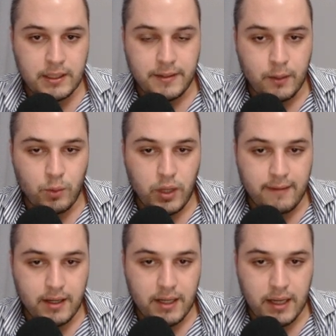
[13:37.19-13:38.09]
Then we
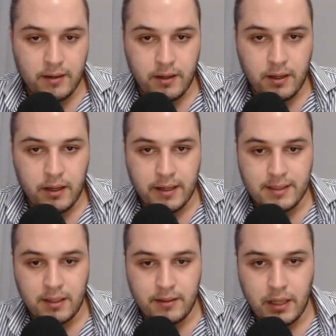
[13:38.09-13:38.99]
have again
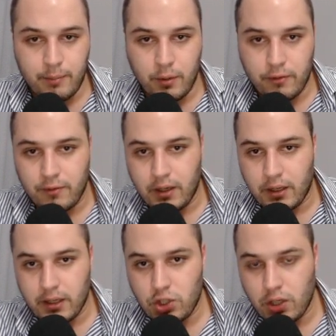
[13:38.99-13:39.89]
excellent type of
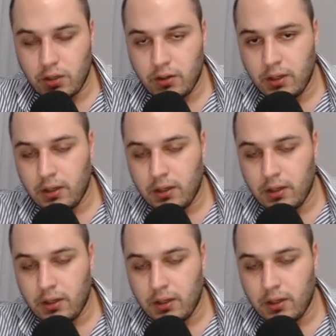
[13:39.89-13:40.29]
kitchen